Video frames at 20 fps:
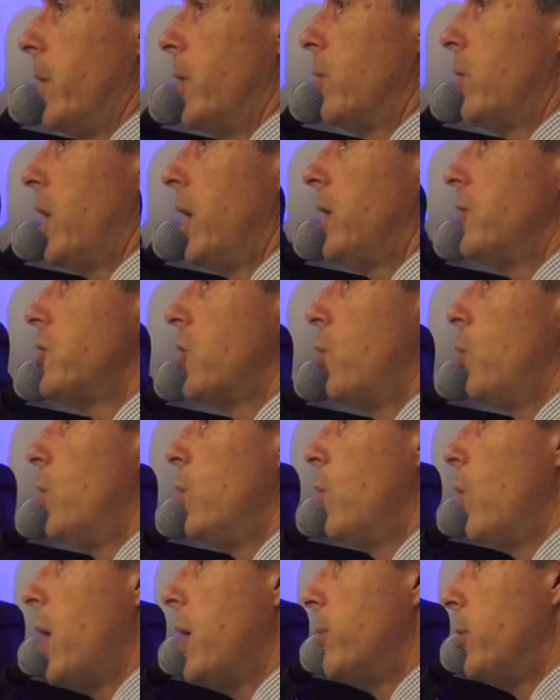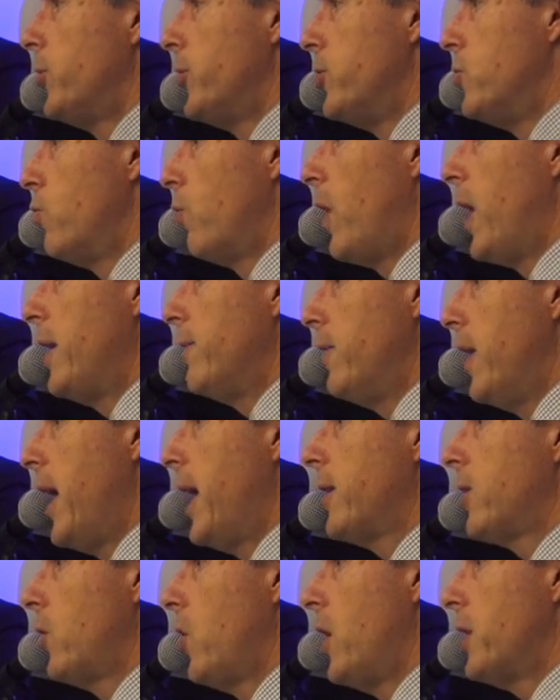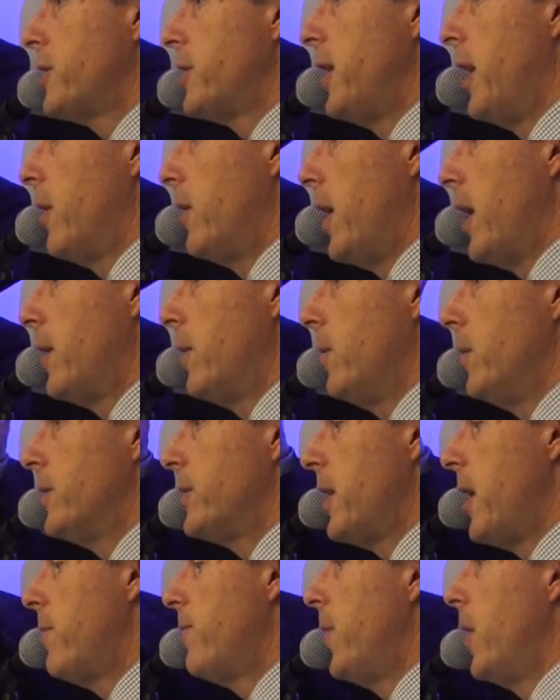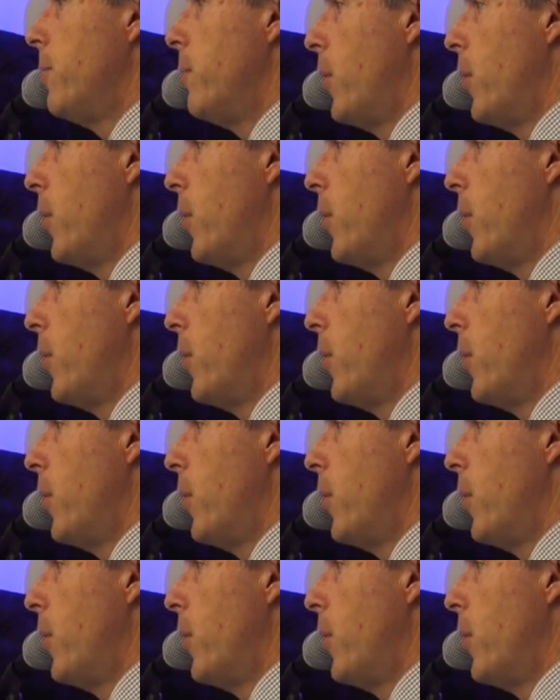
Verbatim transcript: Okay, so we were able to drive that cost down out of the Sapphire,